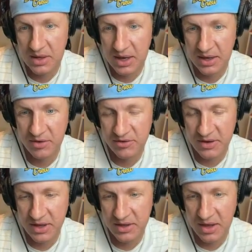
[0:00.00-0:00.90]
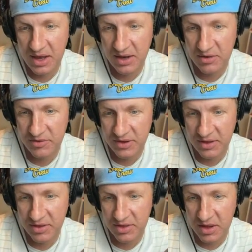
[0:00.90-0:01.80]
I understand
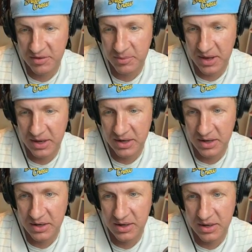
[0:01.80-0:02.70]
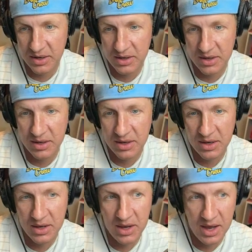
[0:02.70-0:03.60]
the thoughts behind
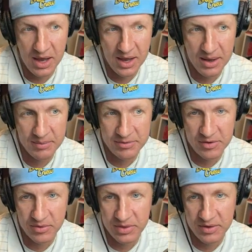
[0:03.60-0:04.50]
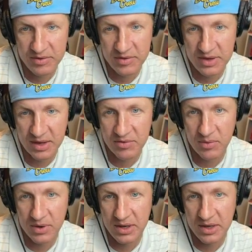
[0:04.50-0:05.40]
it. So this next
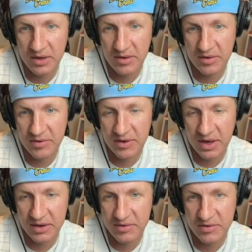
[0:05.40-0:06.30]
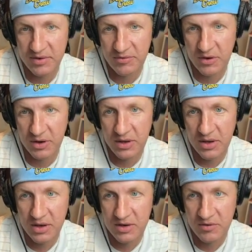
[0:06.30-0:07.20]
one is just different
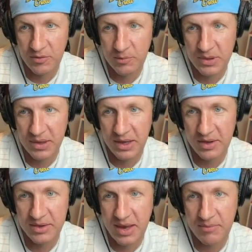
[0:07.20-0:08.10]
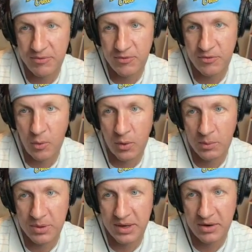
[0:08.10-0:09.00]
top four
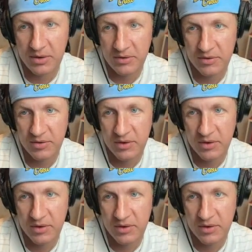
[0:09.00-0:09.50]
players